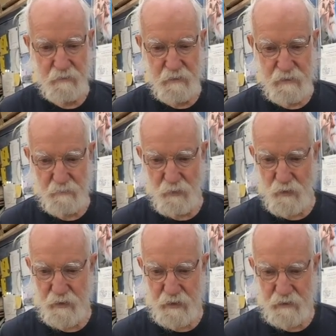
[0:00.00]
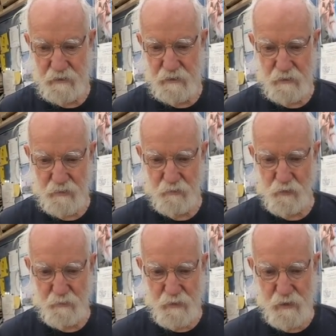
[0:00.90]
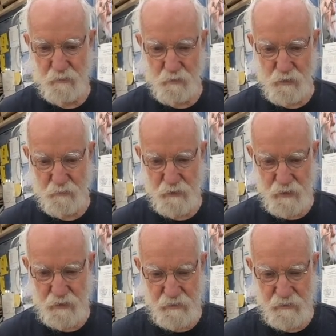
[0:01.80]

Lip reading: In the morning, it got warmer and warmer,